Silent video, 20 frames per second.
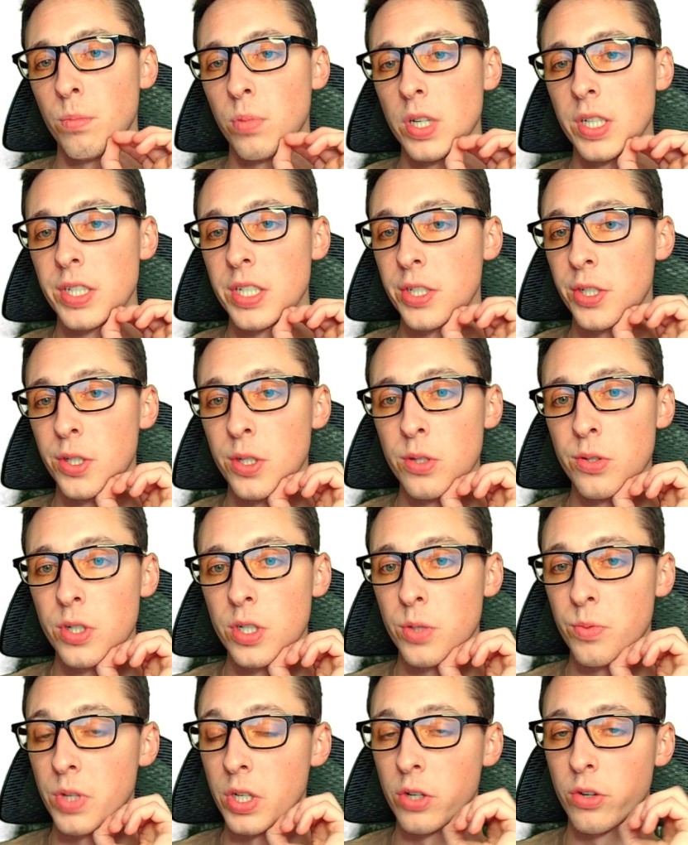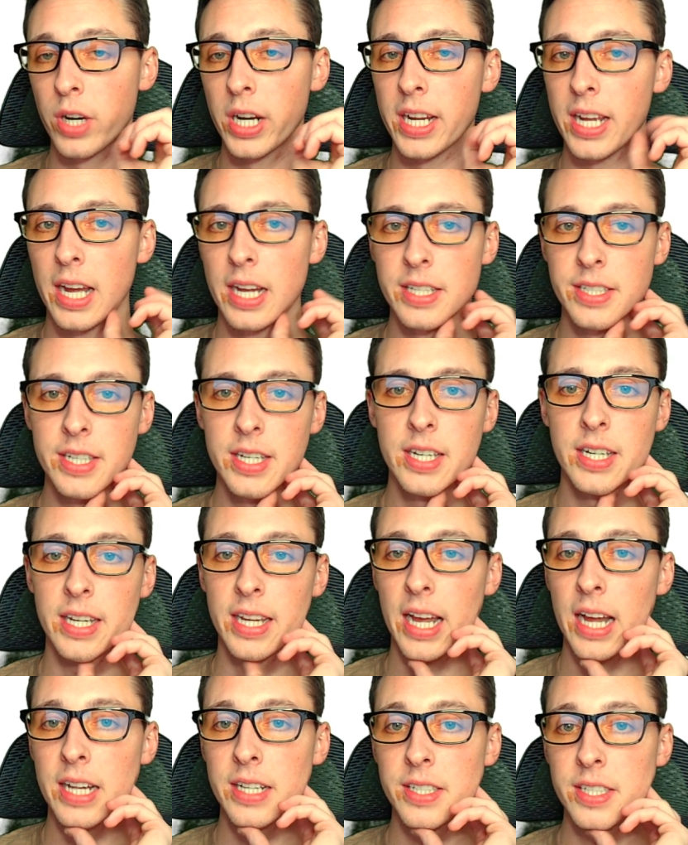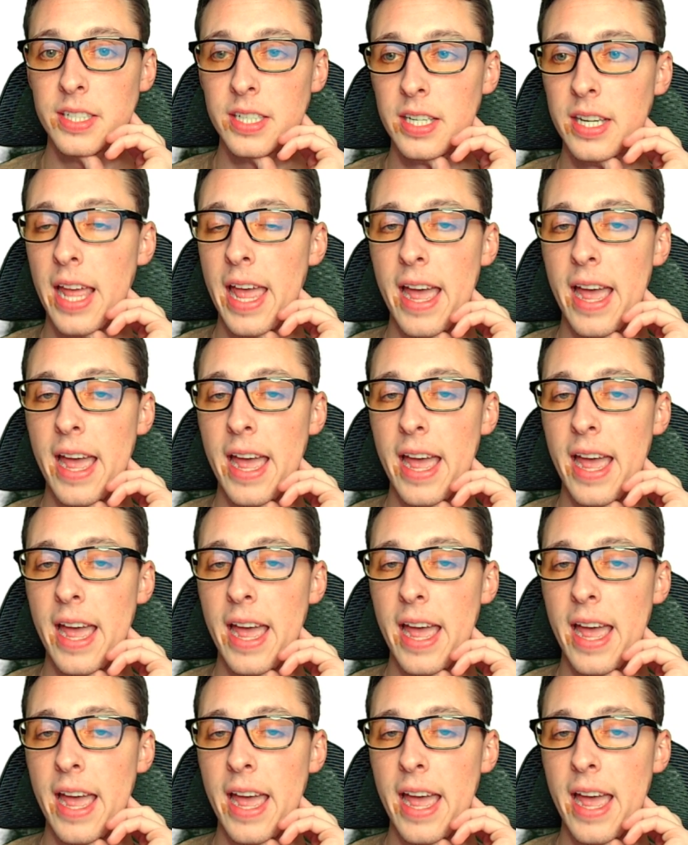please its users with great content and constant